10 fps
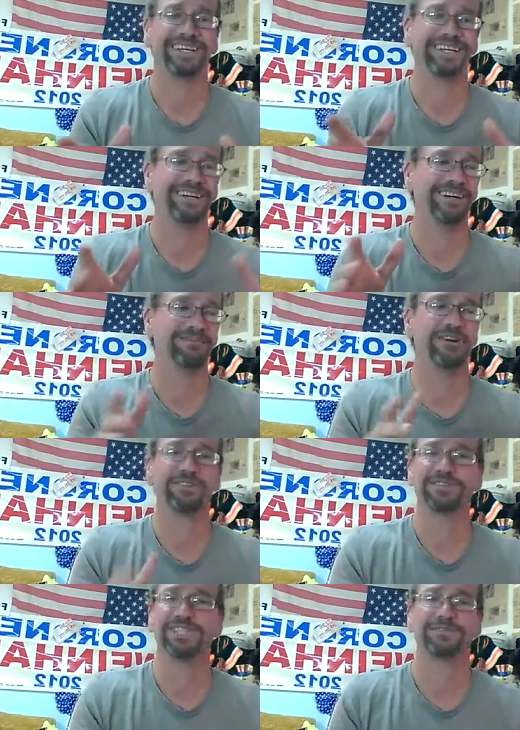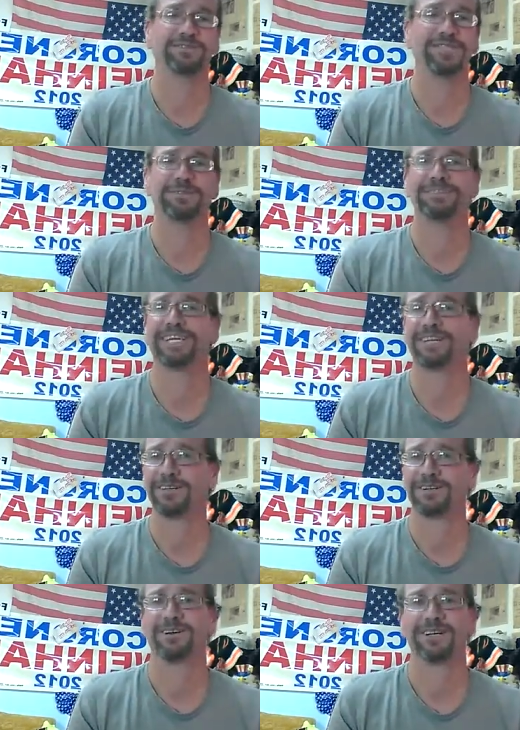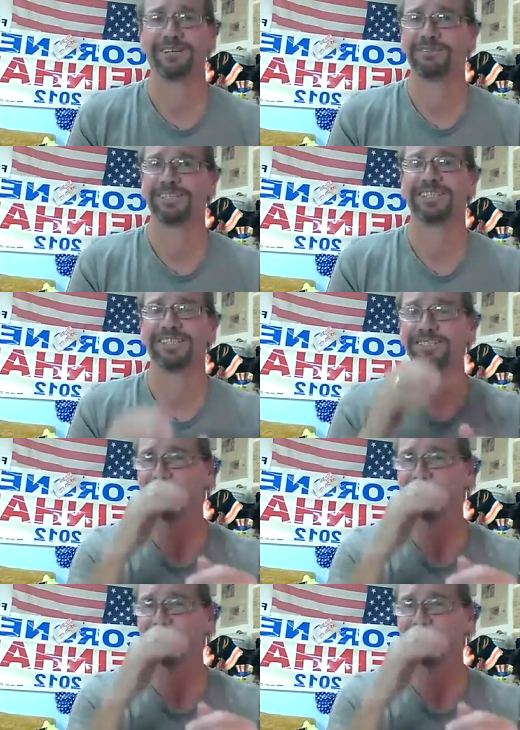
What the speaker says: You know, I've talked to Jeff a few times. He's got a good heart. I really does.